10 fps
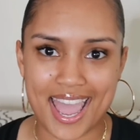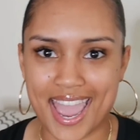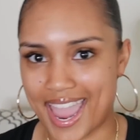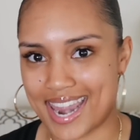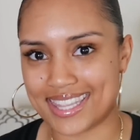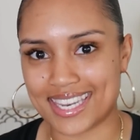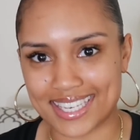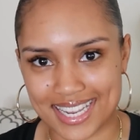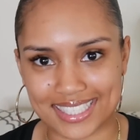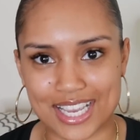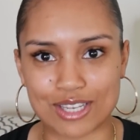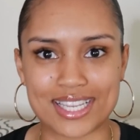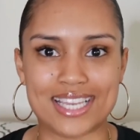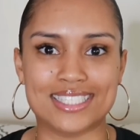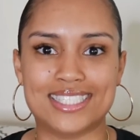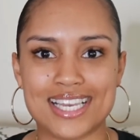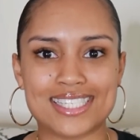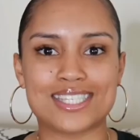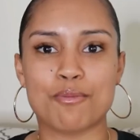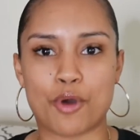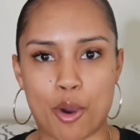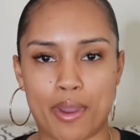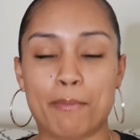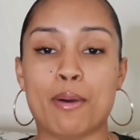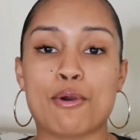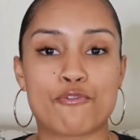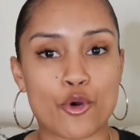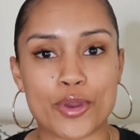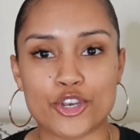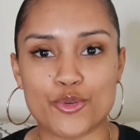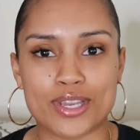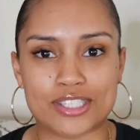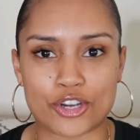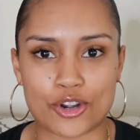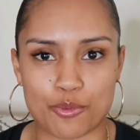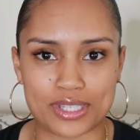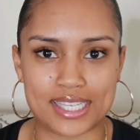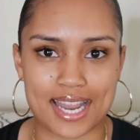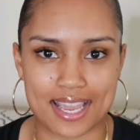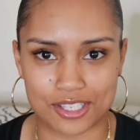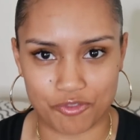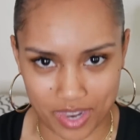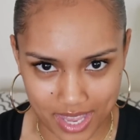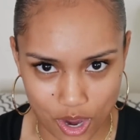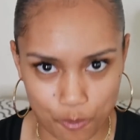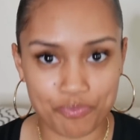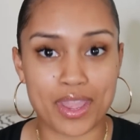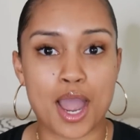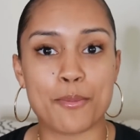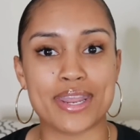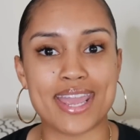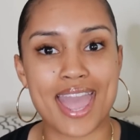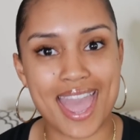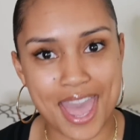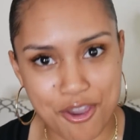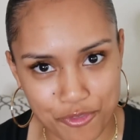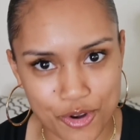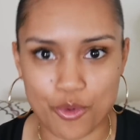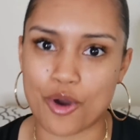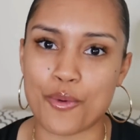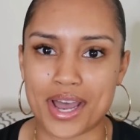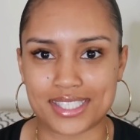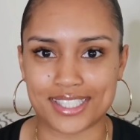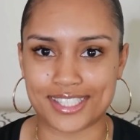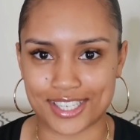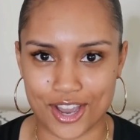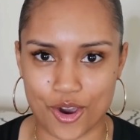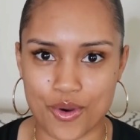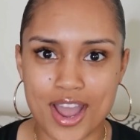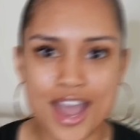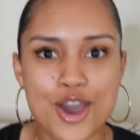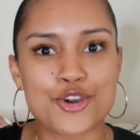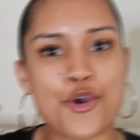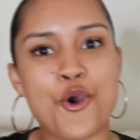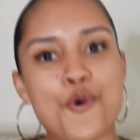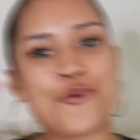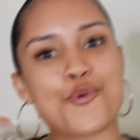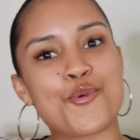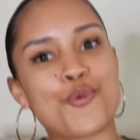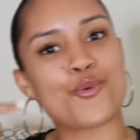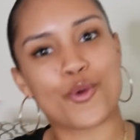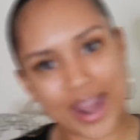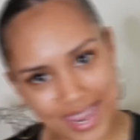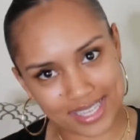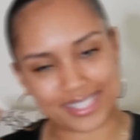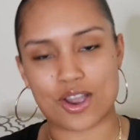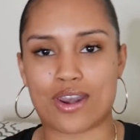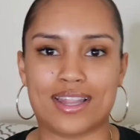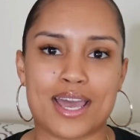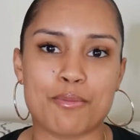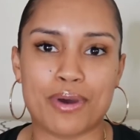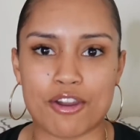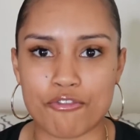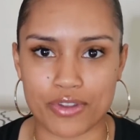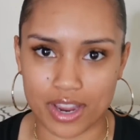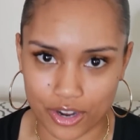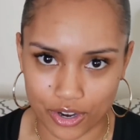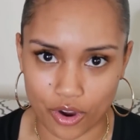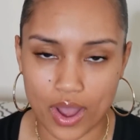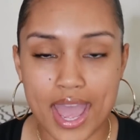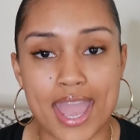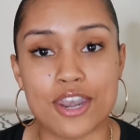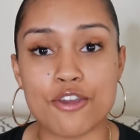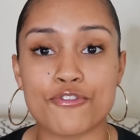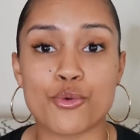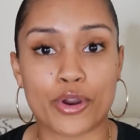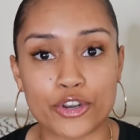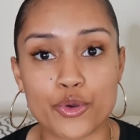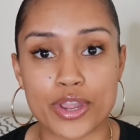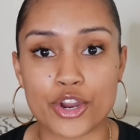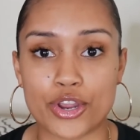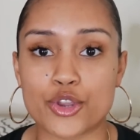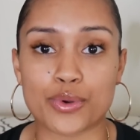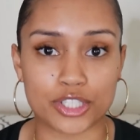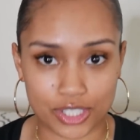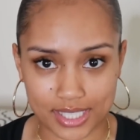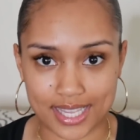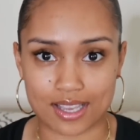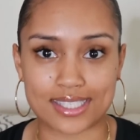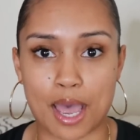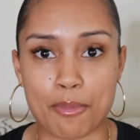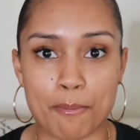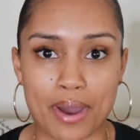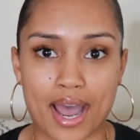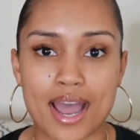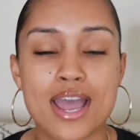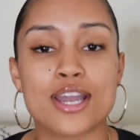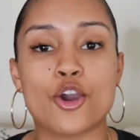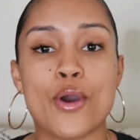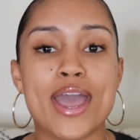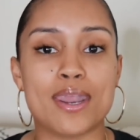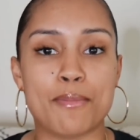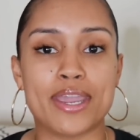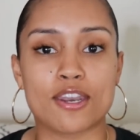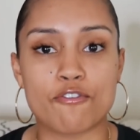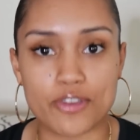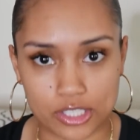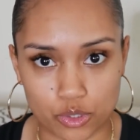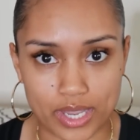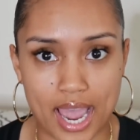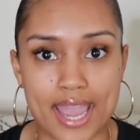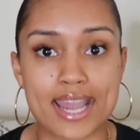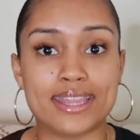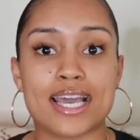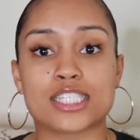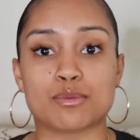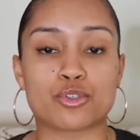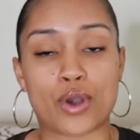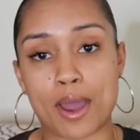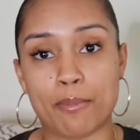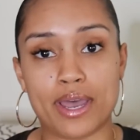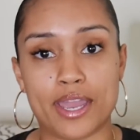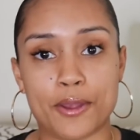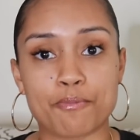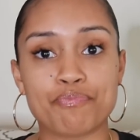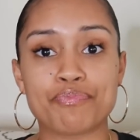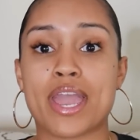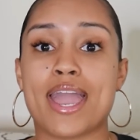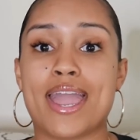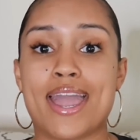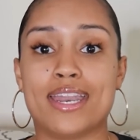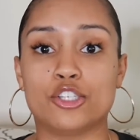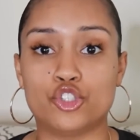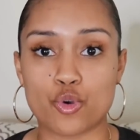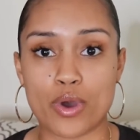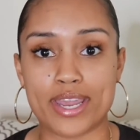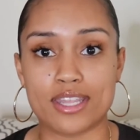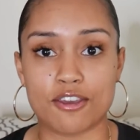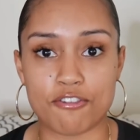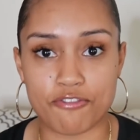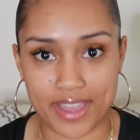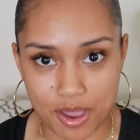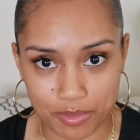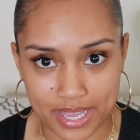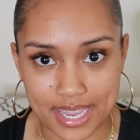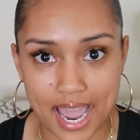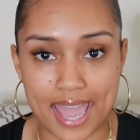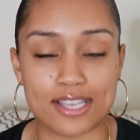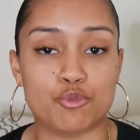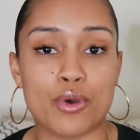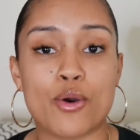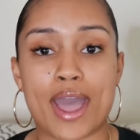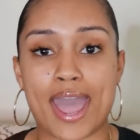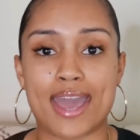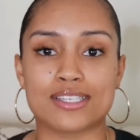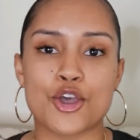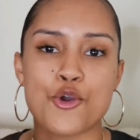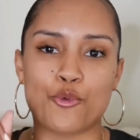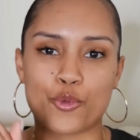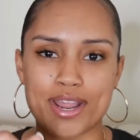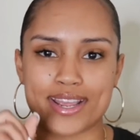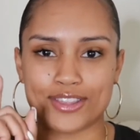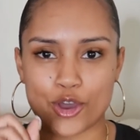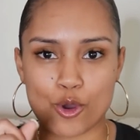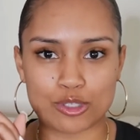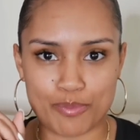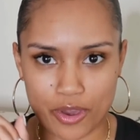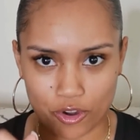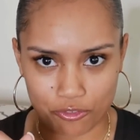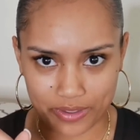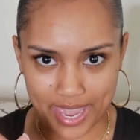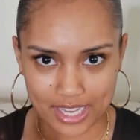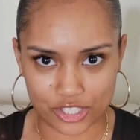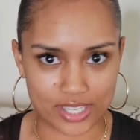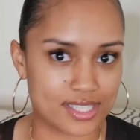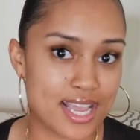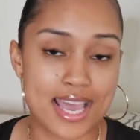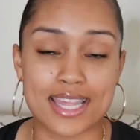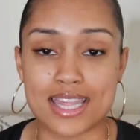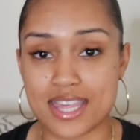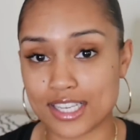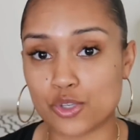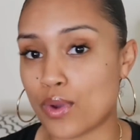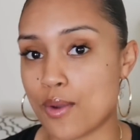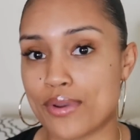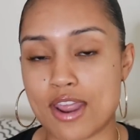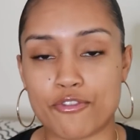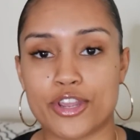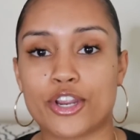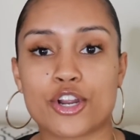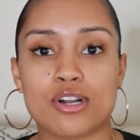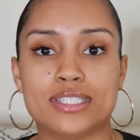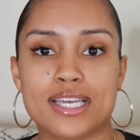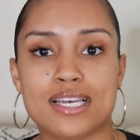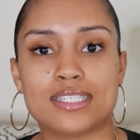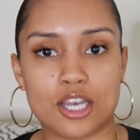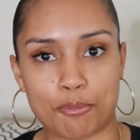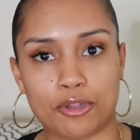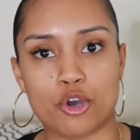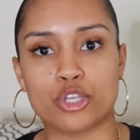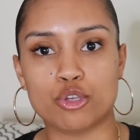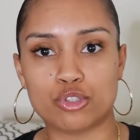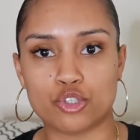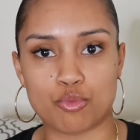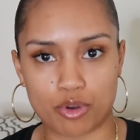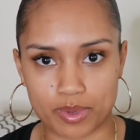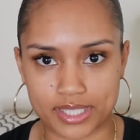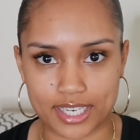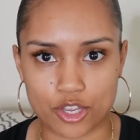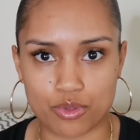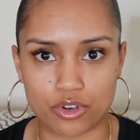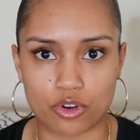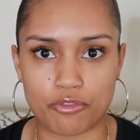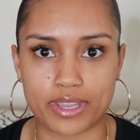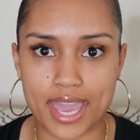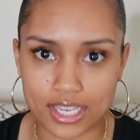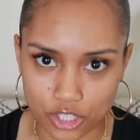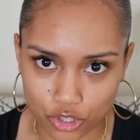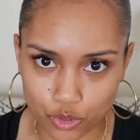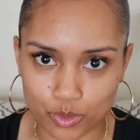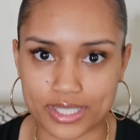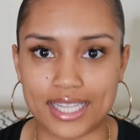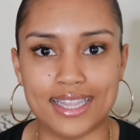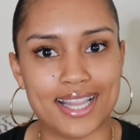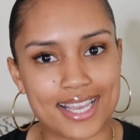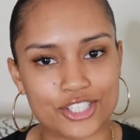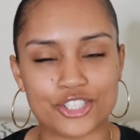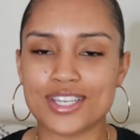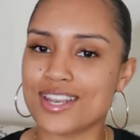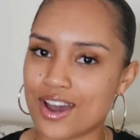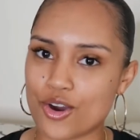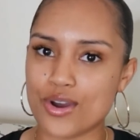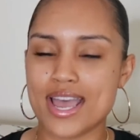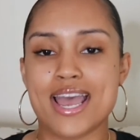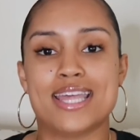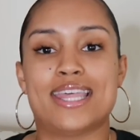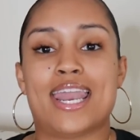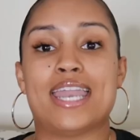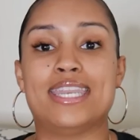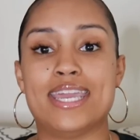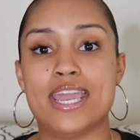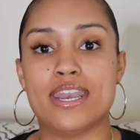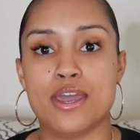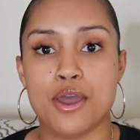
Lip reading: and the details in just a moment. But before we do get started with today's video, I'm gonna need everyone watching to go crazy on that like button for your girl. And if you are new here and you are just now stopping by, go ahead and make it official, y'all. Hit that subscribe button and join the family, y'all, as well as ring those bell notifications. This way, whenever your girl does upload, YouTube will be sending you the notification through to let you know that I did